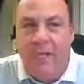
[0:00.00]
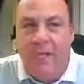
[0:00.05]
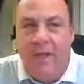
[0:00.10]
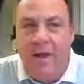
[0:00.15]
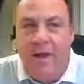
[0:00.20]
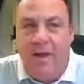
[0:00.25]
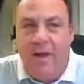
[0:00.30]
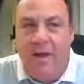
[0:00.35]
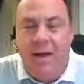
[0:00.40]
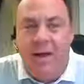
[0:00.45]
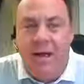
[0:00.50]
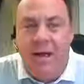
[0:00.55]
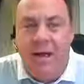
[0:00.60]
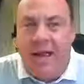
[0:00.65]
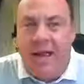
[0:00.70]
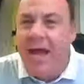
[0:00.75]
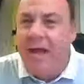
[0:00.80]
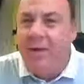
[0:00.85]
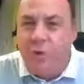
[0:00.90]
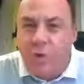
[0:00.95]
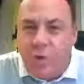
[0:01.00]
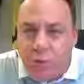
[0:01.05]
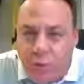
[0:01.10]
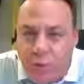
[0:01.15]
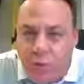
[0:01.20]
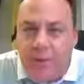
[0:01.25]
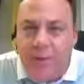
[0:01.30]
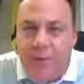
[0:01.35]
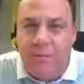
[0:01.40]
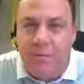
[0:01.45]
And I
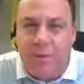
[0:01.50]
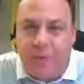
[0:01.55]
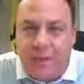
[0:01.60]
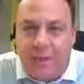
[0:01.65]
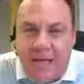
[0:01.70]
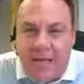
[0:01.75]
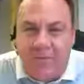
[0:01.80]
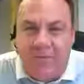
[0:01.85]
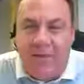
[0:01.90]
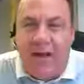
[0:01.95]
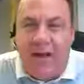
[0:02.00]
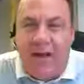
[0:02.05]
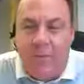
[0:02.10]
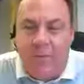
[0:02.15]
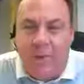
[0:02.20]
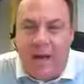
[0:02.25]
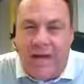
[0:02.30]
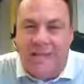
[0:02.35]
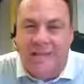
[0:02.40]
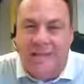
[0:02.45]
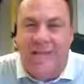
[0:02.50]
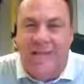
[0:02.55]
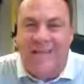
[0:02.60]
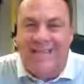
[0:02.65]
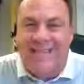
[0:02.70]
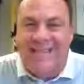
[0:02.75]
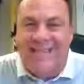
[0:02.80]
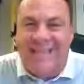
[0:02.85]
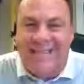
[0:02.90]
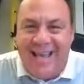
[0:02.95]
truly believe that I
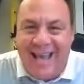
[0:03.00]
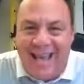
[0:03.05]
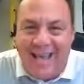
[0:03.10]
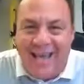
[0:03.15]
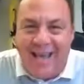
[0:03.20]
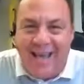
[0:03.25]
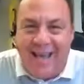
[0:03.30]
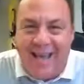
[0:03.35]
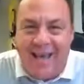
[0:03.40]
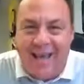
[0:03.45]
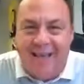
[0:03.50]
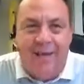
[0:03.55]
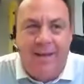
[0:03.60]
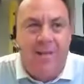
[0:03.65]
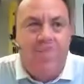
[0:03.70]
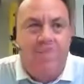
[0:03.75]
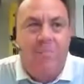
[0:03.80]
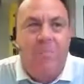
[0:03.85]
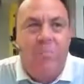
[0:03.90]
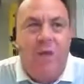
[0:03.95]
wasted a decade